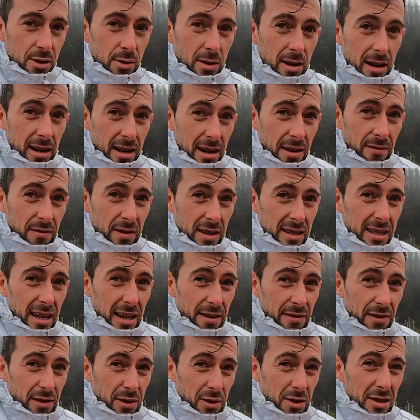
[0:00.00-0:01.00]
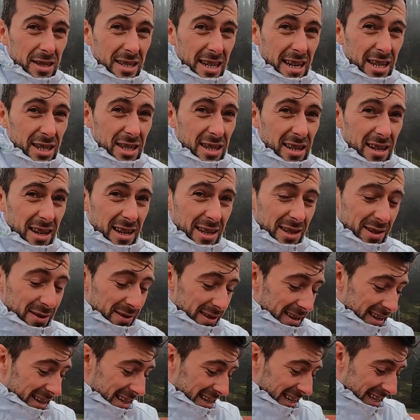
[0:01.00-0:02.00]
You had a lovely day for your session
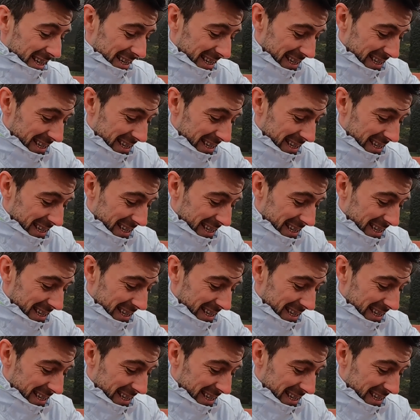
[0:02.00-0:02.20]
last week.